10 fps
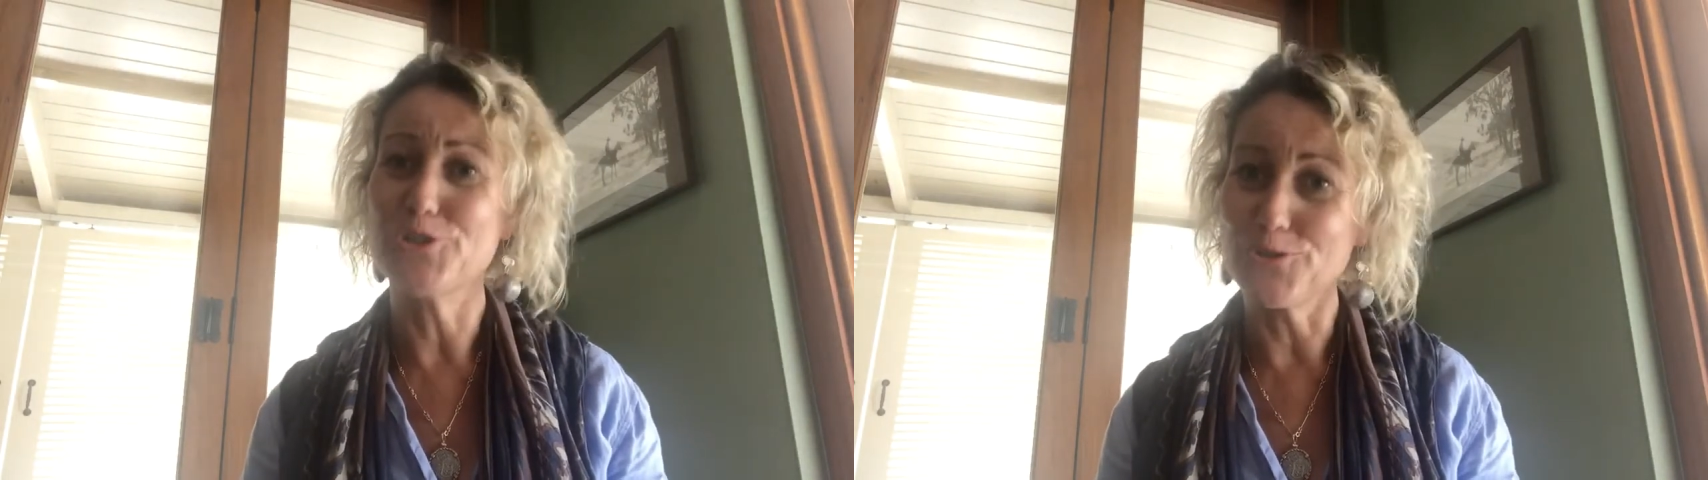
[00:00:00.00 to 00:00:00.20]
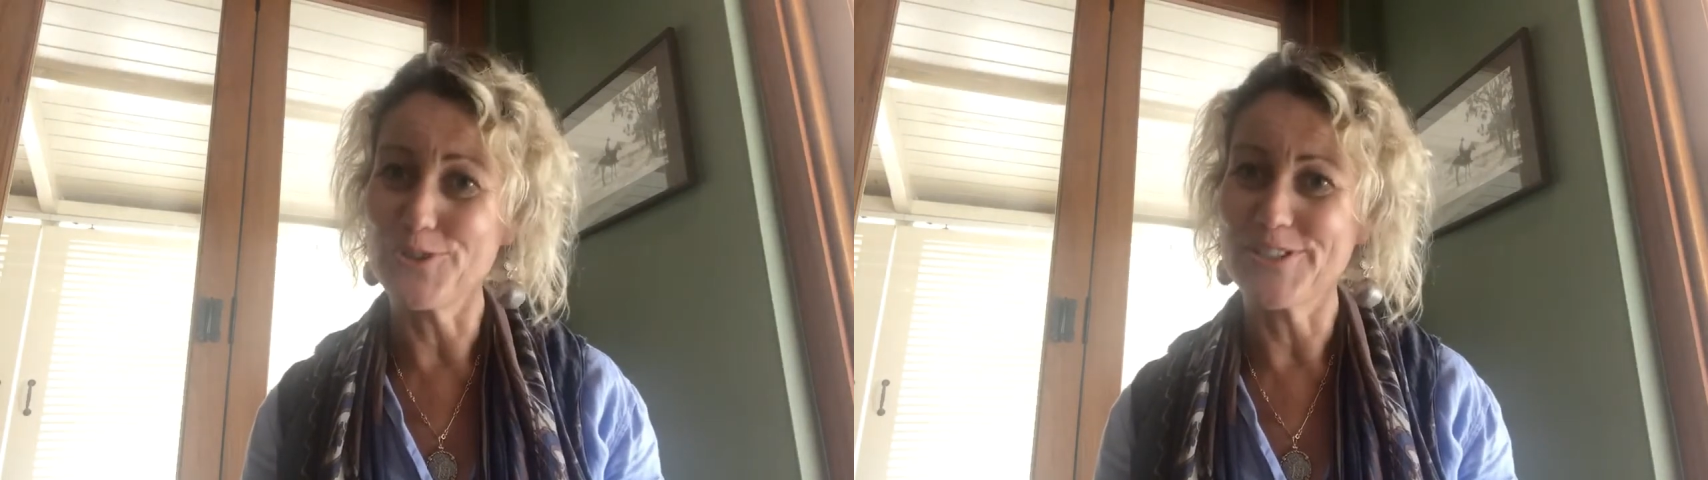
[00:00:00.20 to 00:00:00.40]

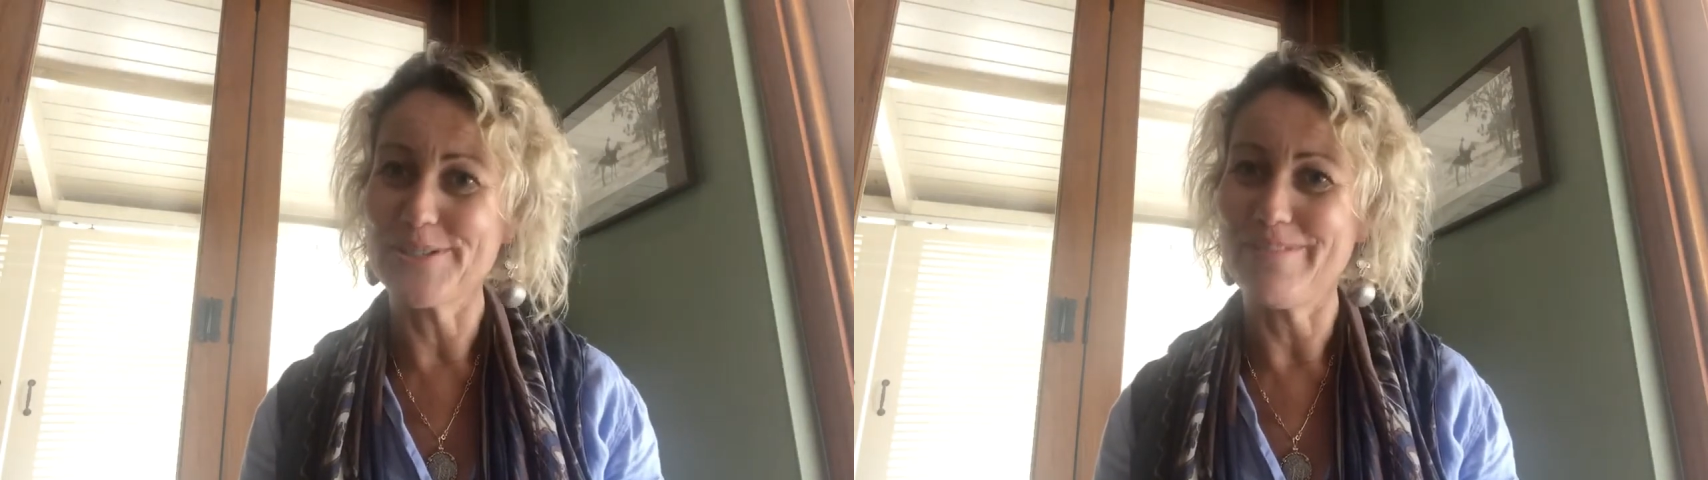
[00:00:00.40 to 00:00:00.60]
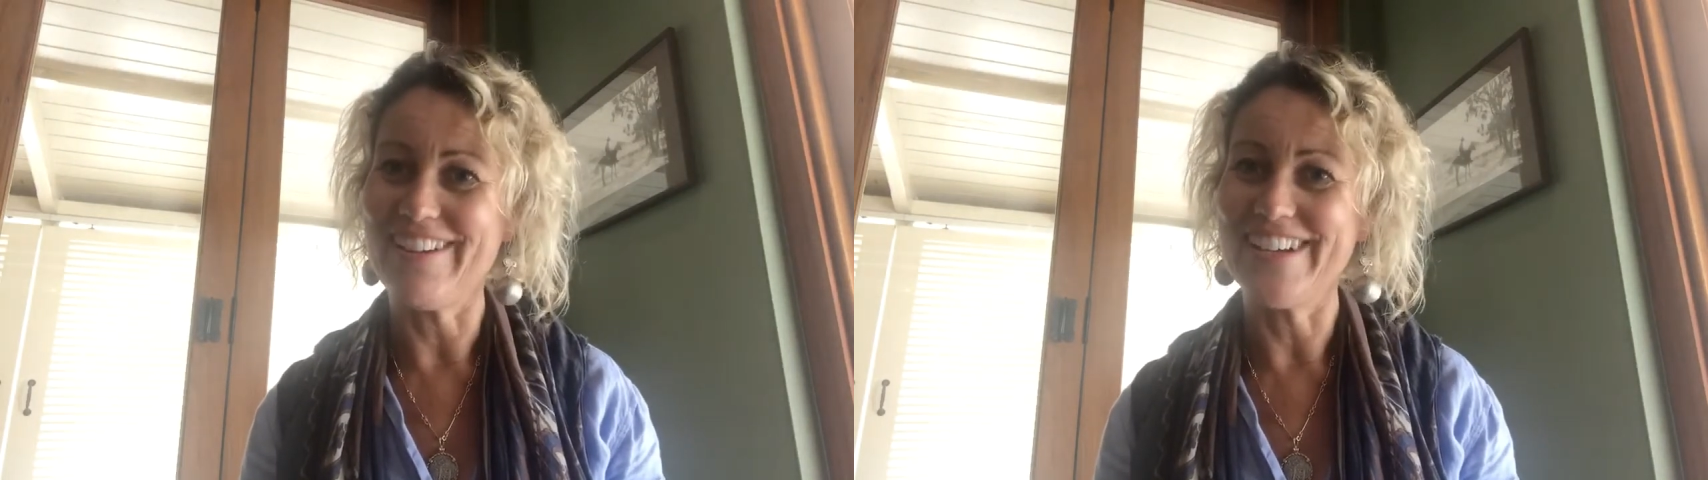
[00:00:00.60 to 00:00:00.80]
Jeweller
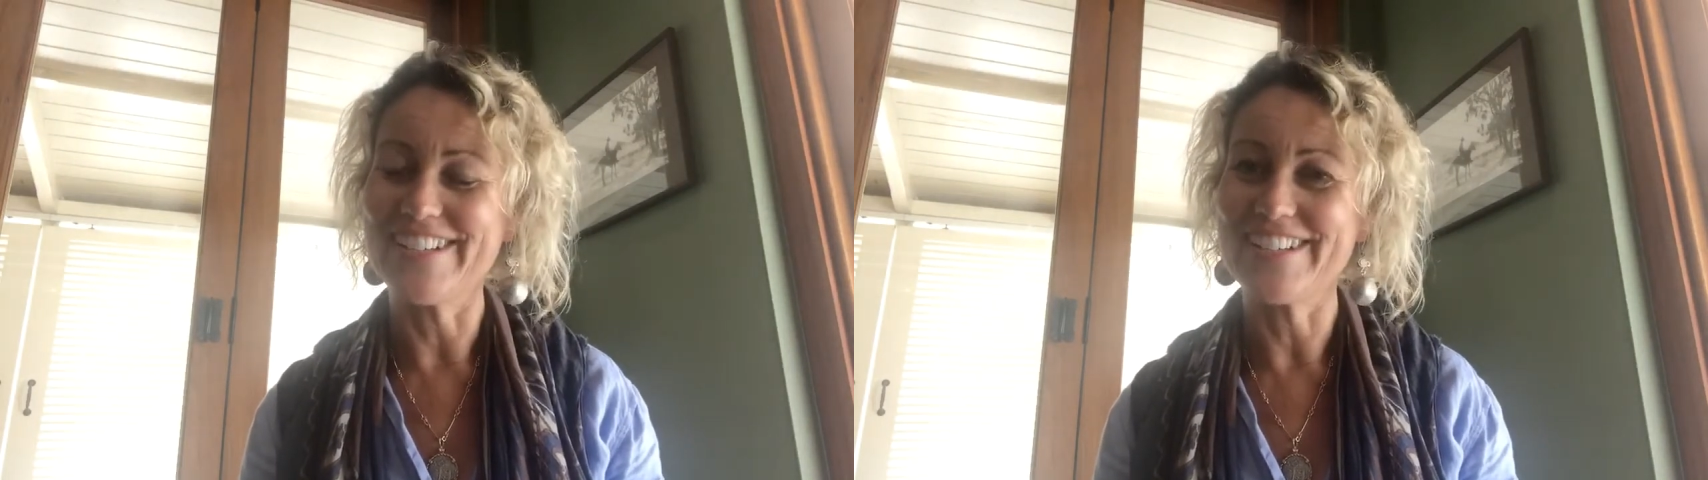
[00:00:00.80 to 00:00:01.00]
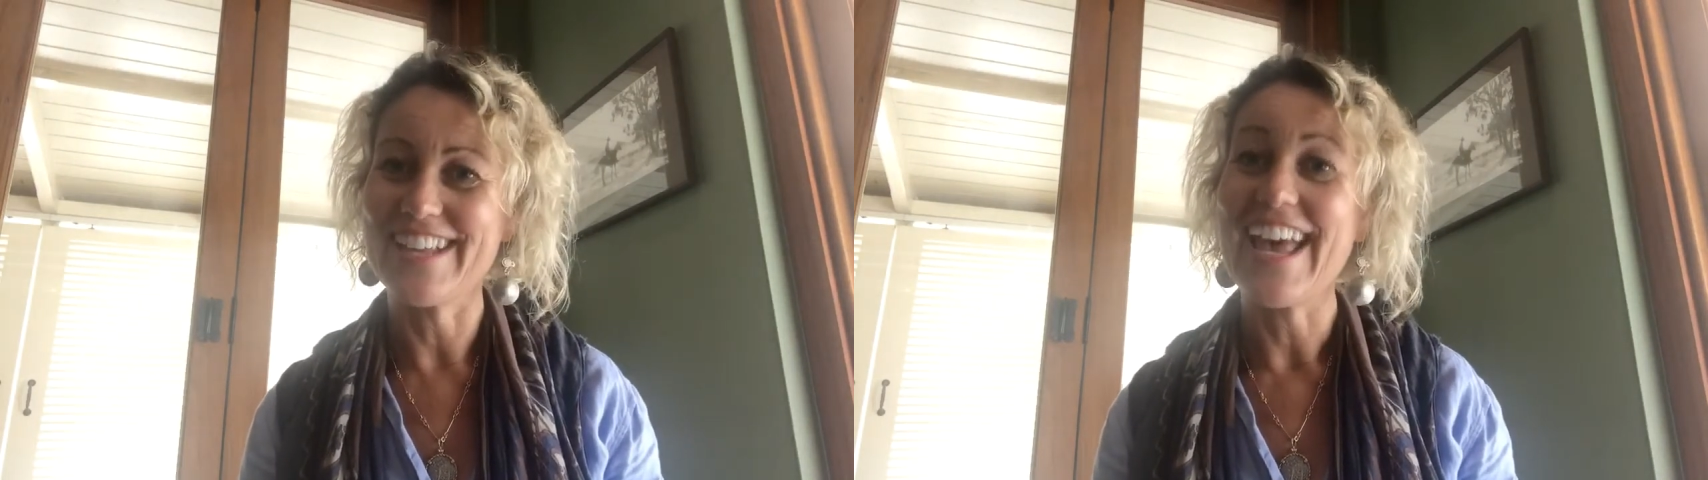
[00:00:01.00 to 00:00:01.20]

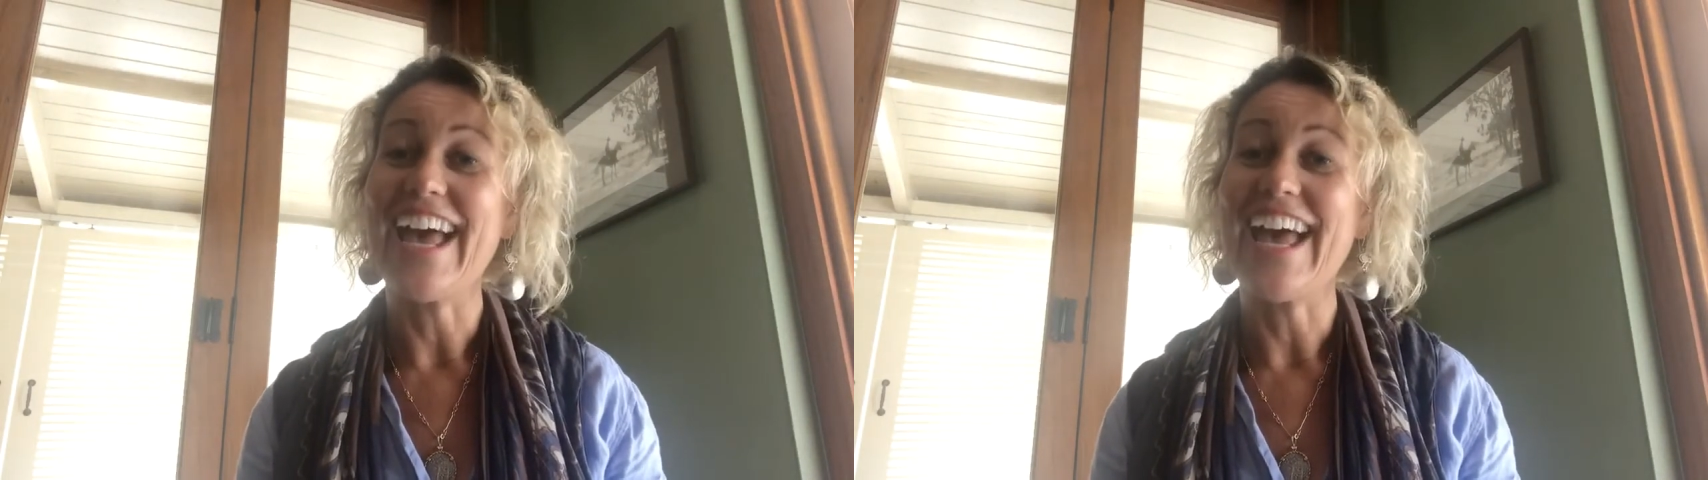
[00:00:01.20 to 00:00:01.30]
Supplies,